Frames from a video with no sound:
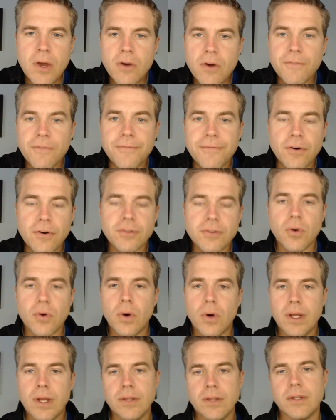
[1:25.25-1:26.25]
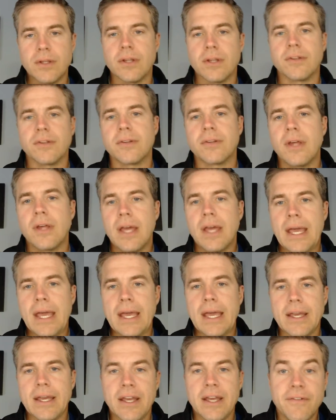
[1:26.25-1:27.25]
who first coined this
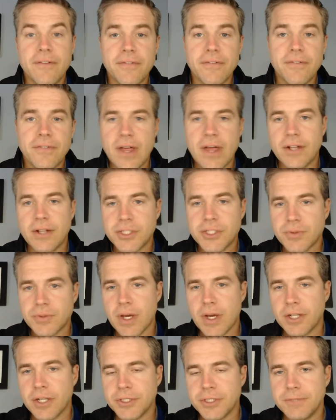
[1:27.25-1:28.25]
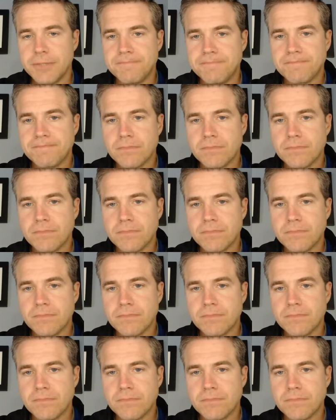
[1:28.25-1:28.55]
a if-then strategy.